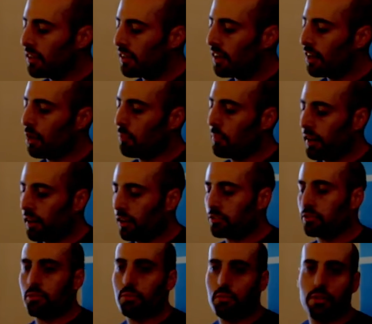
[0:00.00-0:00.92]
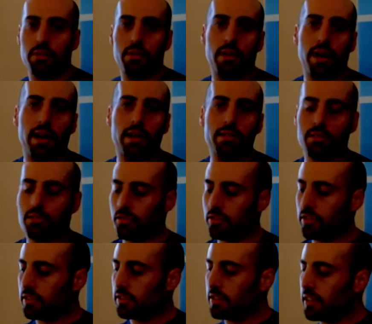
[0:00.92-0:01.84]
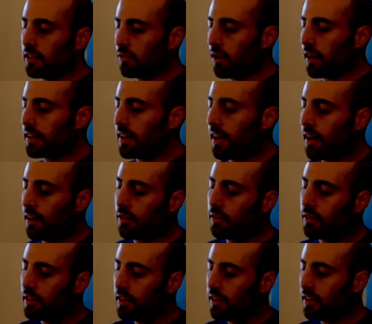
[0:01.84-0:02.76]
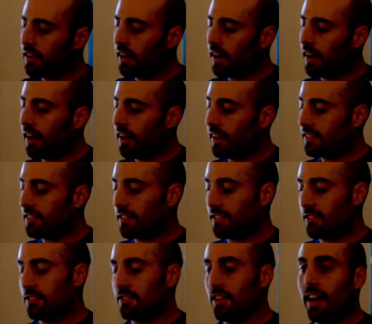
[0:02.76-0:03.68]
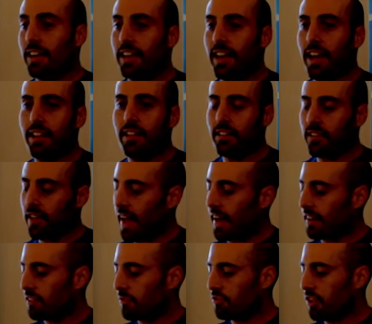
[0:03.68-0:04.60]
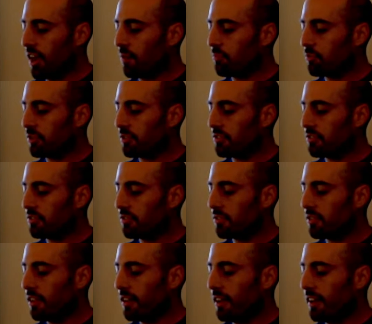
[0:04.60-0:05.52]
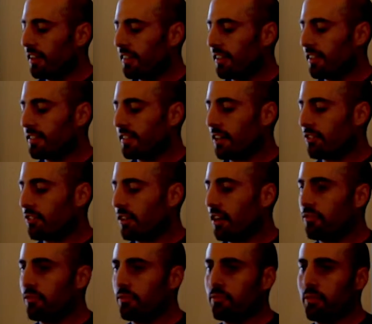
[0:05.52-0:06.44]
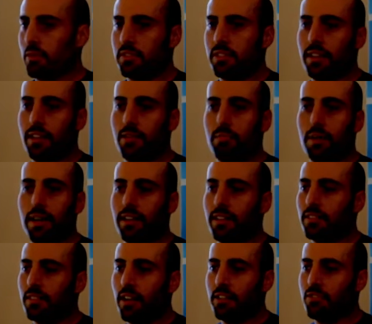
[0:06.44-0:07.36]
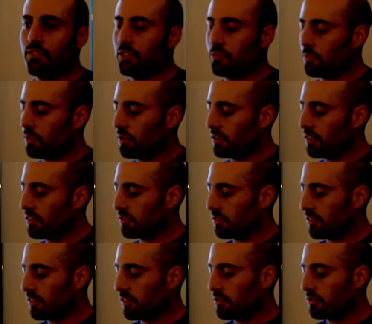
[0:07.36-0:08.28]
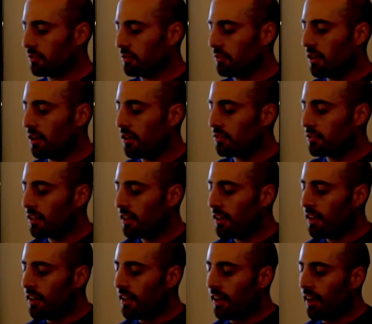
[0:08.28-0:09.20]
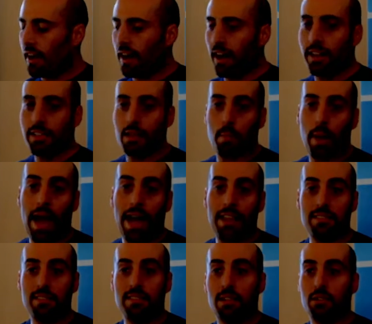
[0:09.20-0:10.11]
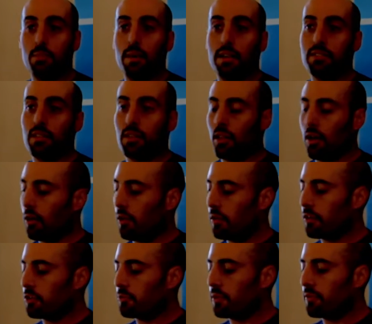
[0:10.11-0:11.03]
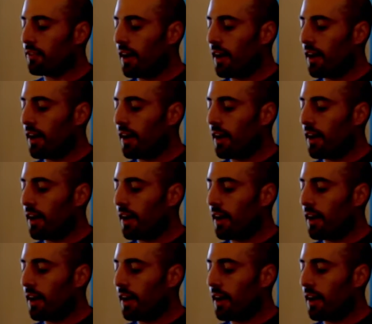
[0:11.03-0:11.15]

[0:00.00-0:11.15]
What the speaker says: and also through the US. And so you can see here right now it says there's 98 active chapters. I think it's actually 114, but I just pulled this earlier, so who knows. In the past 6 months alone there's been